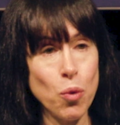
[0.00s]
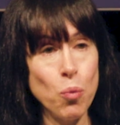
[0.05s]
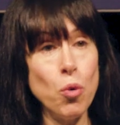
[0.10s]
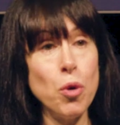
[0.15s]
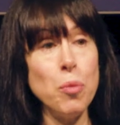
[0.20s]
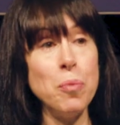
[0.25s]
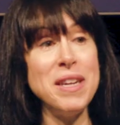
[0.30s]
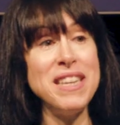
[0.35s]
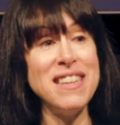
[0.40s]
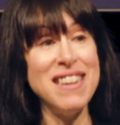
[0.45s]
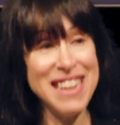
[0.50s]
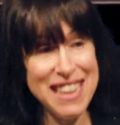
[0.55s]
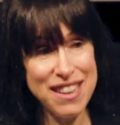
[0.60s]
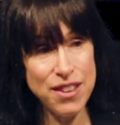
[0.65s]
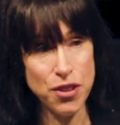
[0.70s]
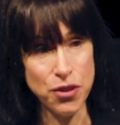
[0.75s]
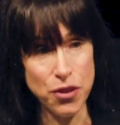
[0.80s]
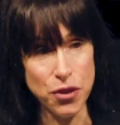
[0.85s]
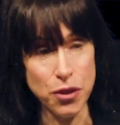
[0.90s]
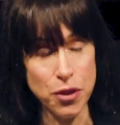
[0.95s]
What we need
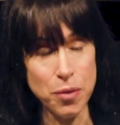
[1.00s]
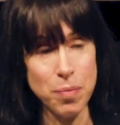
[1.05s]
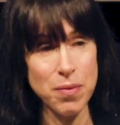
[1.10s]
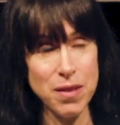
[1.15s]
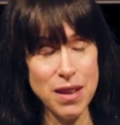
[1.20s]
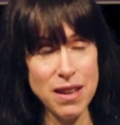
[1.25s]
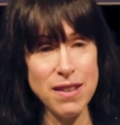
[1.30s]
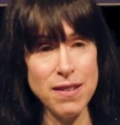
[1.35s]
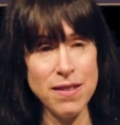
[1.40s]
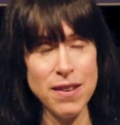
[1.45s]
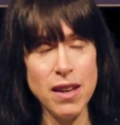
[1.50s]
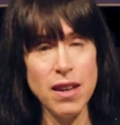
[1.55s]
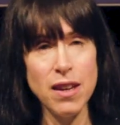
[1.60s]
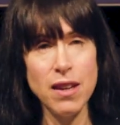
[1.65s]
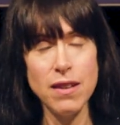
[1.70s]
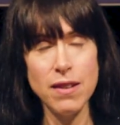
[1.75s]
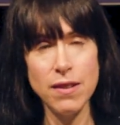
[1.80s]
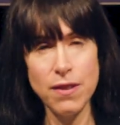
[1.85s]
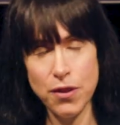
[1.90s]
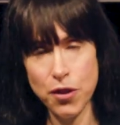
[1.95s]
to do is
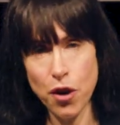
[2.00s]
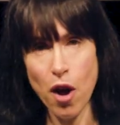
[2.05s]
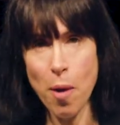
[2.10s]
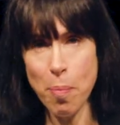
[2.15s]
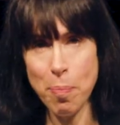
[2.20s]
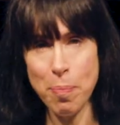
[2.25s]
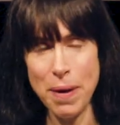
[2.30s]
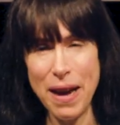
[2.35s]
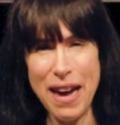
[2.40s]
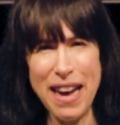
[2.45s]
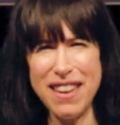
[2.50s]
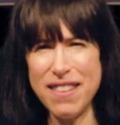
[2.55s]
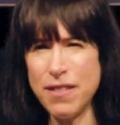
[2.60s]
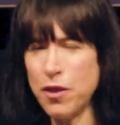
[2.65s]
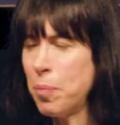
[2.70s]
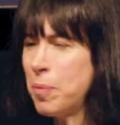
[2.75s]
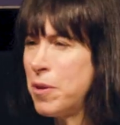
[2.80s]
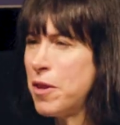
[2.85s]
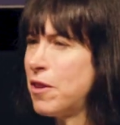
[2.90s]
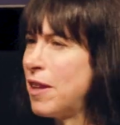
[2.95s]
stop
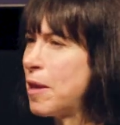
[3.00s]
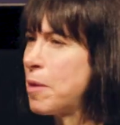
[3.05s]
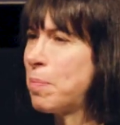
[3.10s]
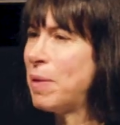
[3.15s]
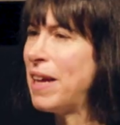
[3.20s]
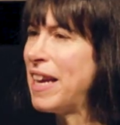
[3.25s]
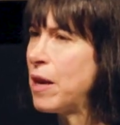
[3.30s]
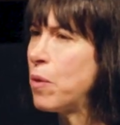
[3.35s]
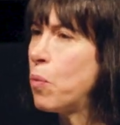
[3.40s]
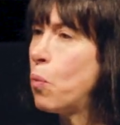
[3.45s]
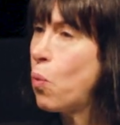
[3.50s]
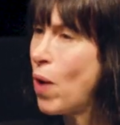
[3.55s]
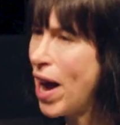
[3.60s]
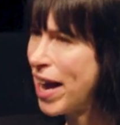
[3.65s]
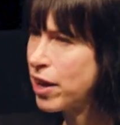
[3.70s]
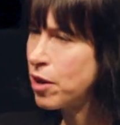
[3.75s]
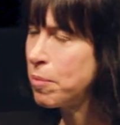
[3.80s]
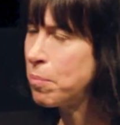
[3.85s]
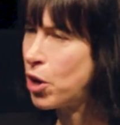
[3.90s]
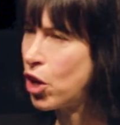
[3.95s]
just like playing
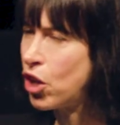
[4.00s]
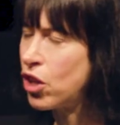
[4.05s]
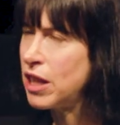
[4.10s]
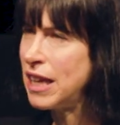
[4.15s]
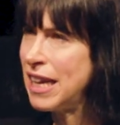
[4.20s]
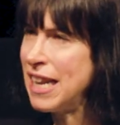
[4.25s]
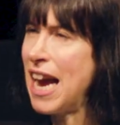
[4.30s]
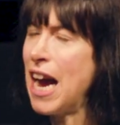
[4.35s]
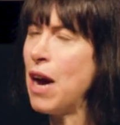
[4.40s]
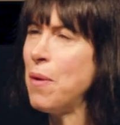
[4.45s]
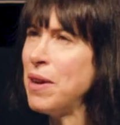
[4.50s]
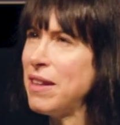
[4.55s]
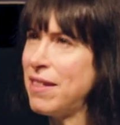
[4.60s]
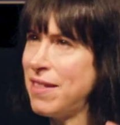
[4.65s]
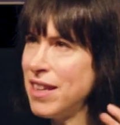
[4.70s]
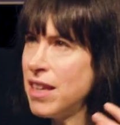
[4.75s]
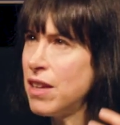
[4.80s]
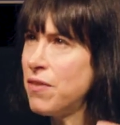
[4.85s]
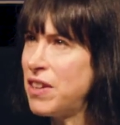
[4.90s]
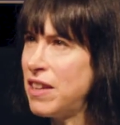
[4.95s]
whack-a-mole. And how I
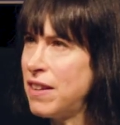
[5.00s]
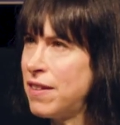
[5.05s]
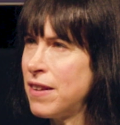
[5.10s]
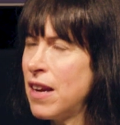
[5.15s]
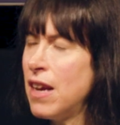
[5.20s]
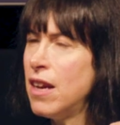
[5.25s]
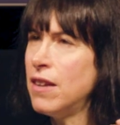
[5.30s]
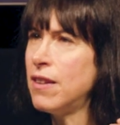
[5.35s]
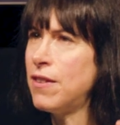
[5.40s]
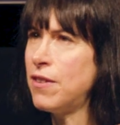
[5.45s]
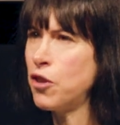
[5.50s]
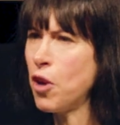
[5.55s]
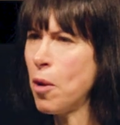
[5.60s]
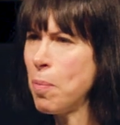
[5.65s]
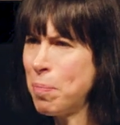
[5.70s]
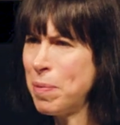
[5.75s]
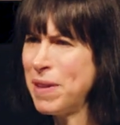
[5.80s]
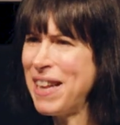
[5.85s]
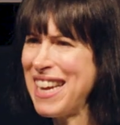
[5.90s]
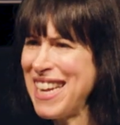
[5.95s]
think of it is
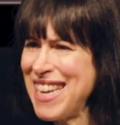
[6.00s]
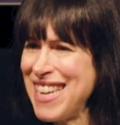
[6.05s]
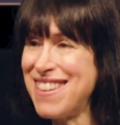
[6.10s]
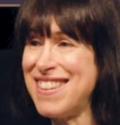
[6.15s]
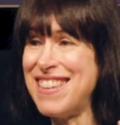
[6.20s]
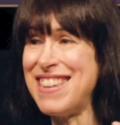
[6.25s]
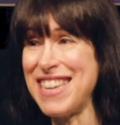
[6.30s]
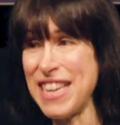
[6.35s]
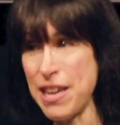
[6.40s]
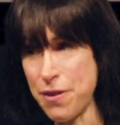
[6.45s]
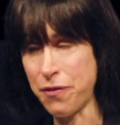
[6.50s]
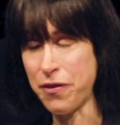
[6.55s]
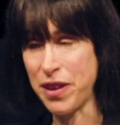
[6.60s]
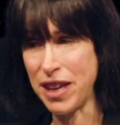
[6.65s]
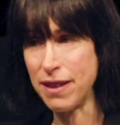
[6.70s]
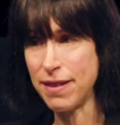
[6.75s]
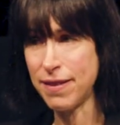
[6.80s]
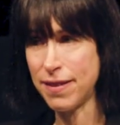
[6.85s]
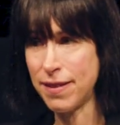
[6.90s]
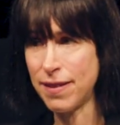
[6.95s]
stop playing
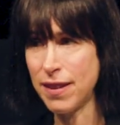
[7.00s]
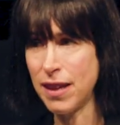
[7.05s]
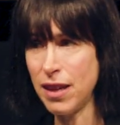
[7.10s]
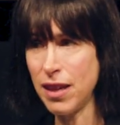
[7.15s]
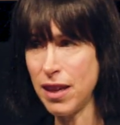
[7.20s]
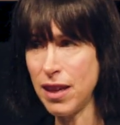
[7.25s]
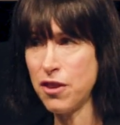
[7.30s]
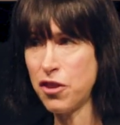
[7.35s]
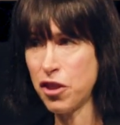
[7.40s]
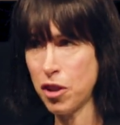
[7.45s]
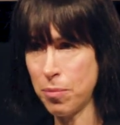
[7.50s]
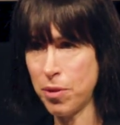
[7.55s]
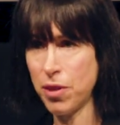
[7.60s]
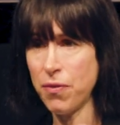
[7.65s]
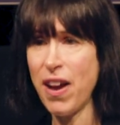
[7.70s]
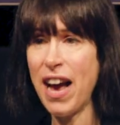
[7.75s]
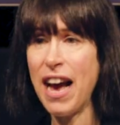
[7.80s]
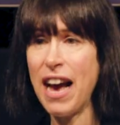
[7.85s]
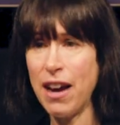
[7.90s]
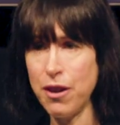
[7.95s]
defense in terms
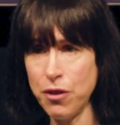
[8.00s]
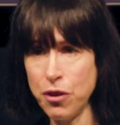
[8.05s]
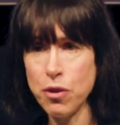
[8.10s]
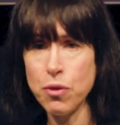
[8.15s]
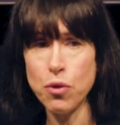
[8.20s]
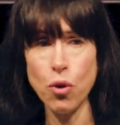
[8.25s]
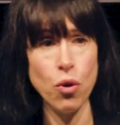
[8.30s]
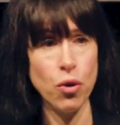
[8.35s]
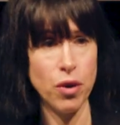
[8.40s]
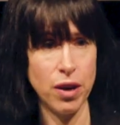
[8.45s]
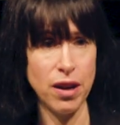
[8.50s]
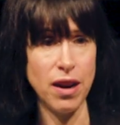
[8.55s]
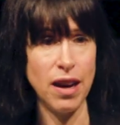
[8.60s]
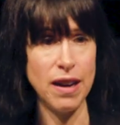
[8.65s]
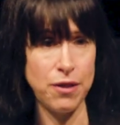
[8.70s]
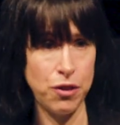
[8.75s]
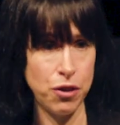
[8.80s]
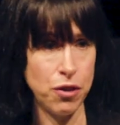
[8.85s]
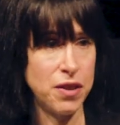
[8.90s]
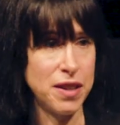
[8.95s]
of how you
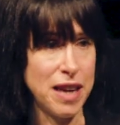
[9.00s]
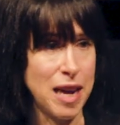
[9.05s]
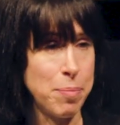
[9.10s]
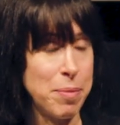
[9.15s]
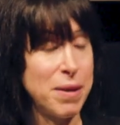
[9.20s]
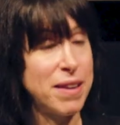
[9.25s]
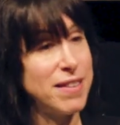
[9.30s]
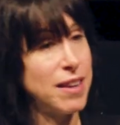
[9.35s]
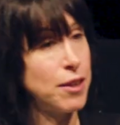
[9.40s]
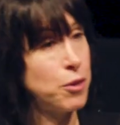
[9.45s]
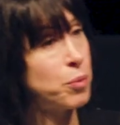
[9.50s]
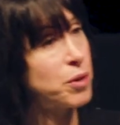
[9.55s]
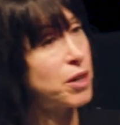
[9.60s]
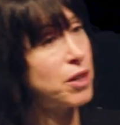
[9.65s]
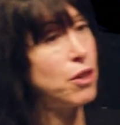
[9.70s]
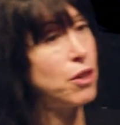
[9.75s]
organize your day, because that's what a